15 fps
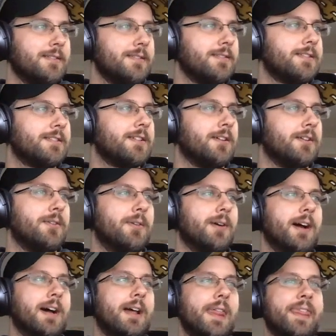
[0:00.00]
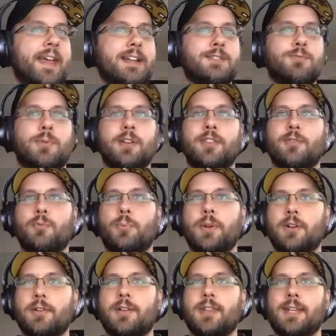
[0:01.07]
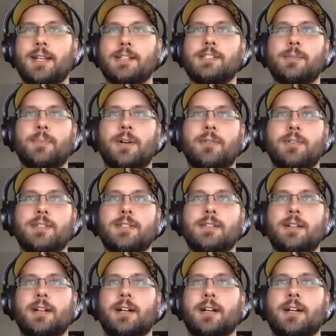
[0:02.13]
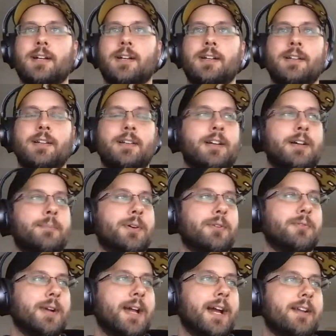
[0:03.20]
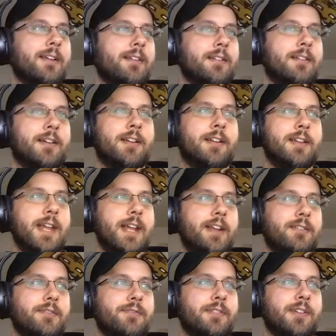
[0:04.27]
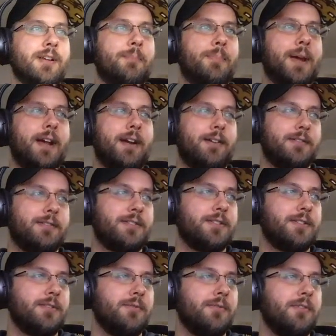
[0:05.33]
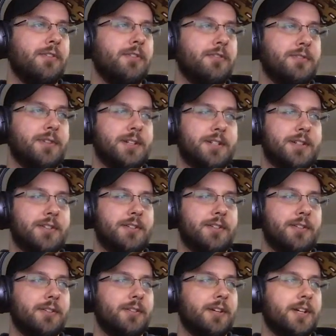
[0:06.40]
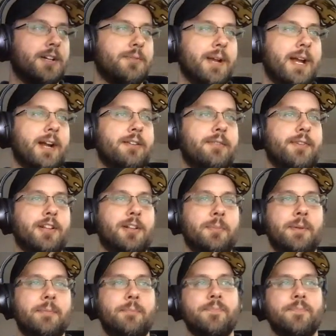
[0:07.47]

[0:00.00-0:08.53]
So that's one of the weird things about React Native compared to traditional React development.